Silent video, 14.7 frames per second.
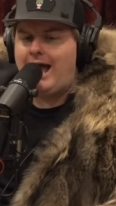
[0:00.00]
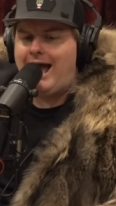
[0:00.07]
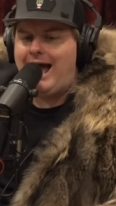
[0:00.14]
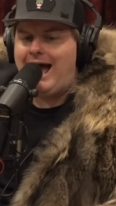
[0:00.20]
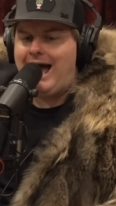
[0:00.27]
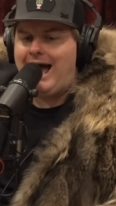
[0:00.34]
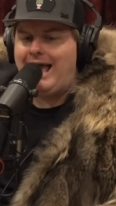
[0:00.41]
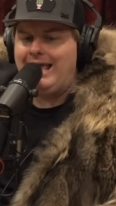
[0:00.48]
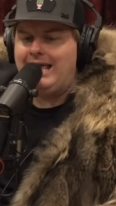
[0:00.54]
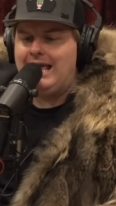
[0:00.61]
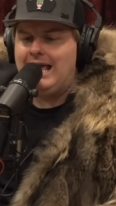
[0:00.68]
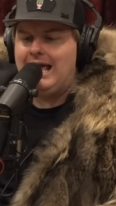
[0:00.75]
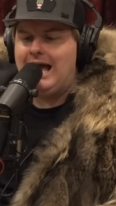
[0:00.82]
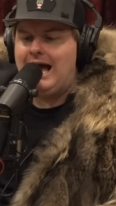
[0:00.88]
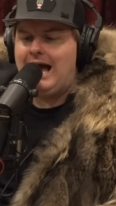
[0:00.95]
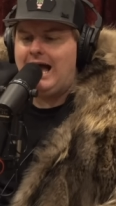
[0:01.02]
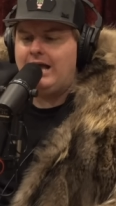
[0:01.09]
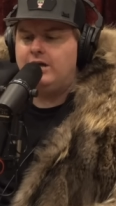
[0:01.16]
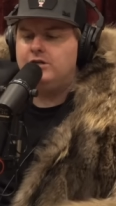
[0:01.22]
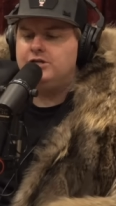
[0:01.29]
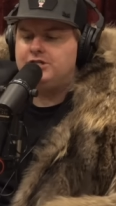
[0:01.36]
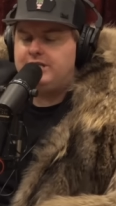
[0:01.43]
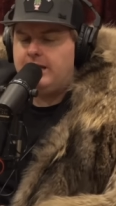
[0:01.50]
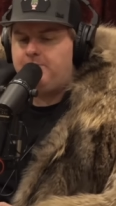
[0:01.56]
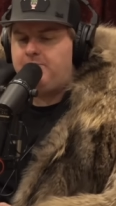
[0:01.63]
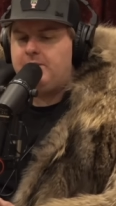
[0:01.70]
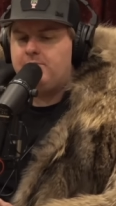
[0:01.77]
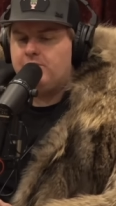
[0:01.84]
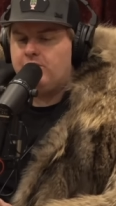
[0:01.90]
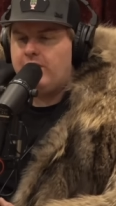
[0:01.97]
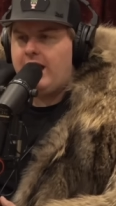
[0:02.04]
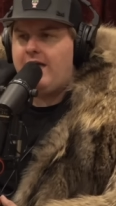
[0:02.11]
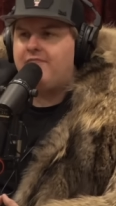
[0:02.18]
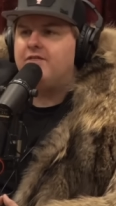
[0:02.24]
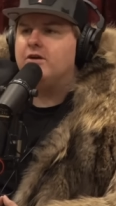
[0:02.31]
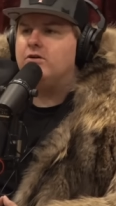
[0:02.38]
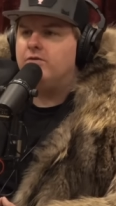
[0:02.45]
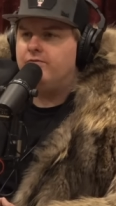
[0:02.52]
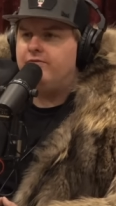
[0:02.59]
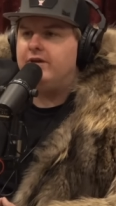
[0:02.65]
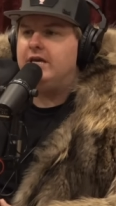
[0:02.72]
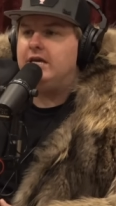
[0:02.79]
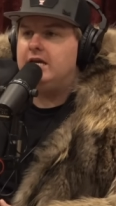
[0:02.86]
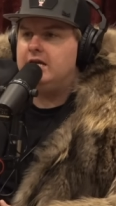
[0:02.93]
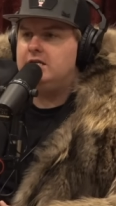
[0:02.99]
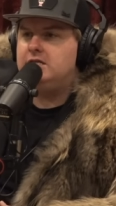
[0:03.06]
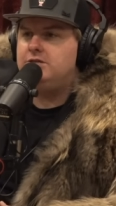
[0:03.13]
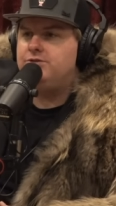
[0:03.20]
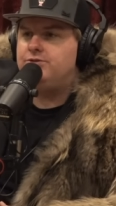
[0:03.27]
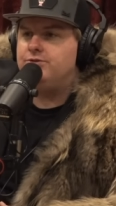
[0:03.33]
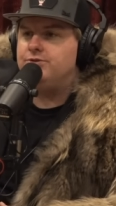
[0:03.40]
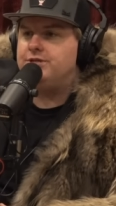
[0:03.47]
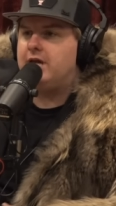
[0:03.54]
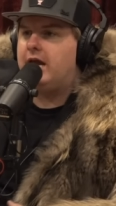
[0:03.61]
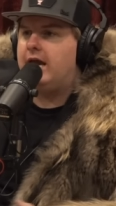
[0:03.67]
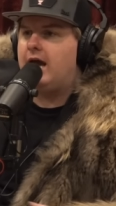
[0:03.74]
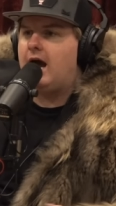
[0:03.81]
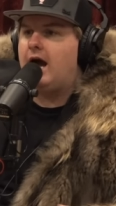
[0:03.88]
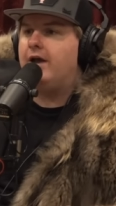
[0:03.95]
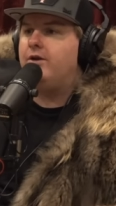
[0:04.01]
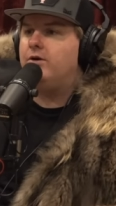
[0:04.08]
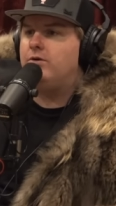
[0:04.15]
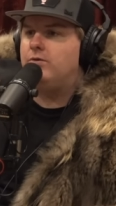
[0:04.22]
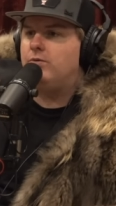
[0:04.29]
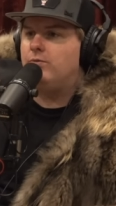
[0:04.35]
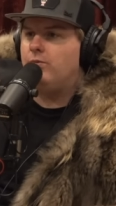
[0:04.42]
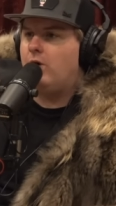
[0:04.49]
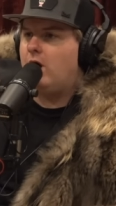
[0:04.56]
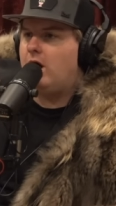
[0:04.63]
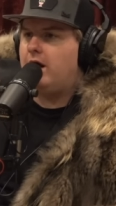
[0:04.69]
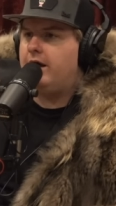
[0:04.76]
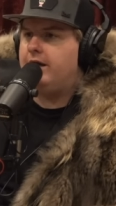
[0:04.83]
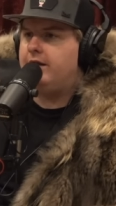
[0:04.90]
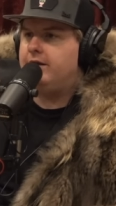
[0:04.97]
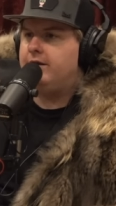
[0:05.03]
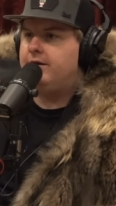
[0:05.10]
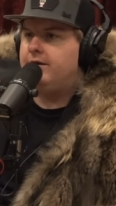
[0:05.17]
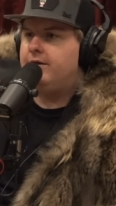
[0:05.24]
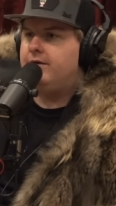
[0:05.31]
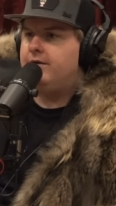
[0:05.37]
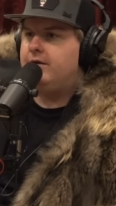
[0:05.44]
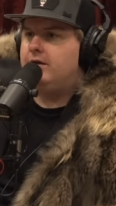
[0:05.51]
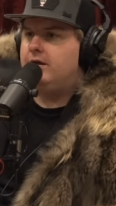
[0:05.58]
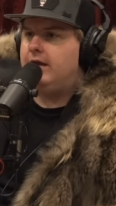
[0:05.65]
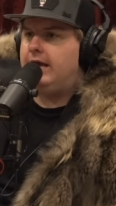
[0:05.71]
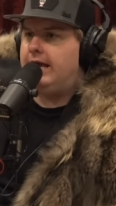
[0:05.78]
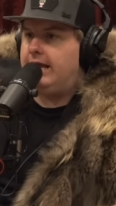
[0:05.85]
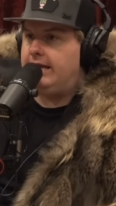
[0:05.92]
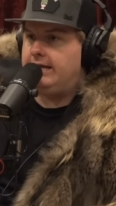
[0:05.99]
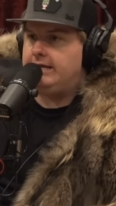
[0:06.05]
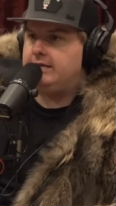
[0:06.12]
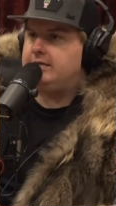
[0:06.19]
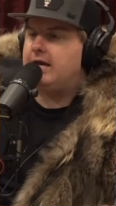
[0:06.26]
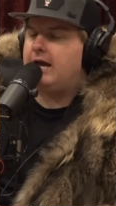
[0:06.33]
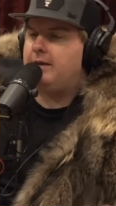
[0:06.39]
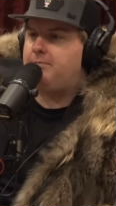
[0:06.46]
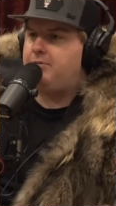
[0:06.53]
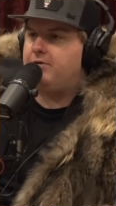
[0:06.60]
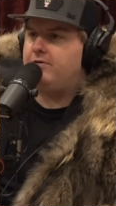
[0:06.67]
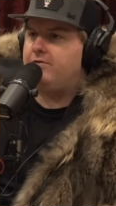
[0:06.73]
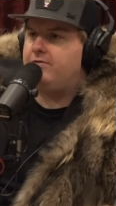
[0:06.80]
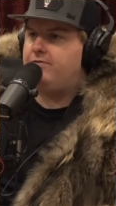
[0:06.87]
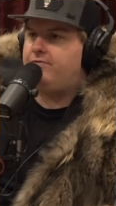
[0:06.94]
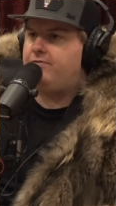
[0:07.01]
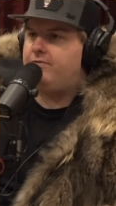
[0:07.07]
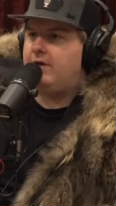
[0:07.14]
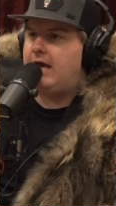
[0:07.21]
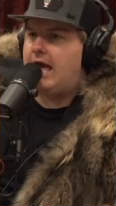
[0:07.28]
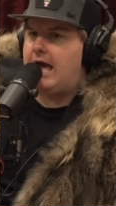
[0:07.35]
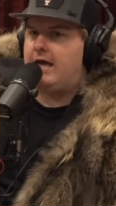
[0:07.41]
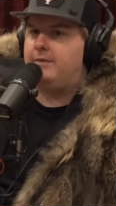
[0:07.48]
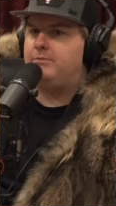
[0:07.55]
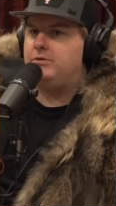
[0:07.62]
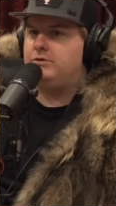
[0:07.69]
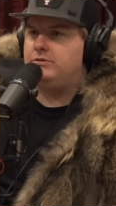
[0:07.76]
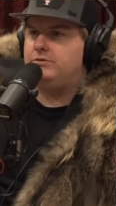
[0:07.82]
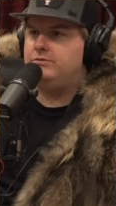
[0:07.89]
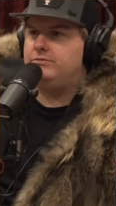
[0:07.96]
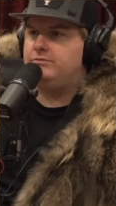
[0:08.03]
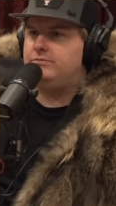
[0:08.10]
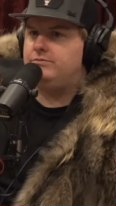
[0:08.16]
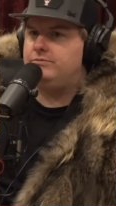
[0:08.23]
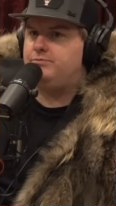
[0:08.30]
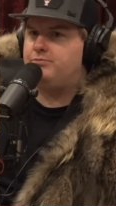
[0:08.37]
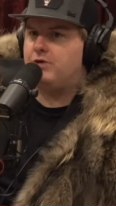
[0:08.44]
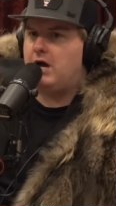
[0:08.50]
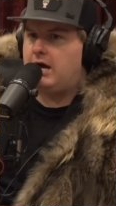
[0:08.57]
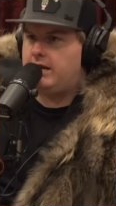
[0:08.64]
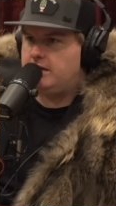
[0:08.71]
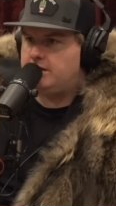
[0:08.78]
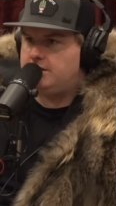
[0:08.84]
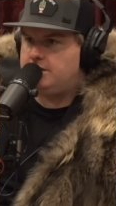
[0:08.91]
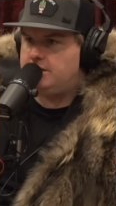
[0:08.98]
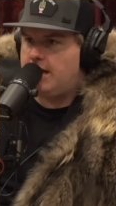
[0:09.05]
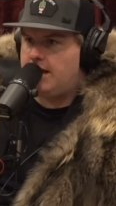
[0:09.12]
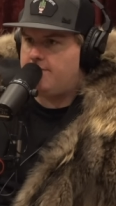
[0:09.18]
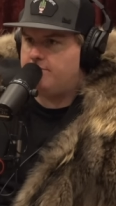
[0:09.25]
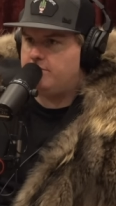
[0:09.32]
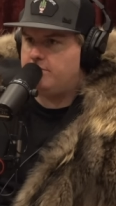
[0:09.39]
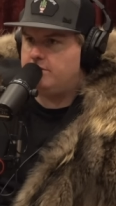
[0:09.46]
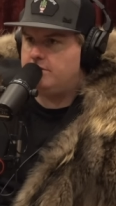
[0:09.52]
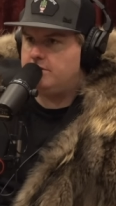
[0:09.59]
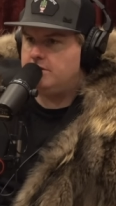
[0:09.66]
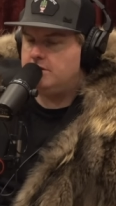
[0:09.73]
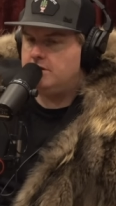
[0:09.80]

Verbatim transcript: I I I understand people that are ethical vegans who say I don't want any type of animal product ever. Right.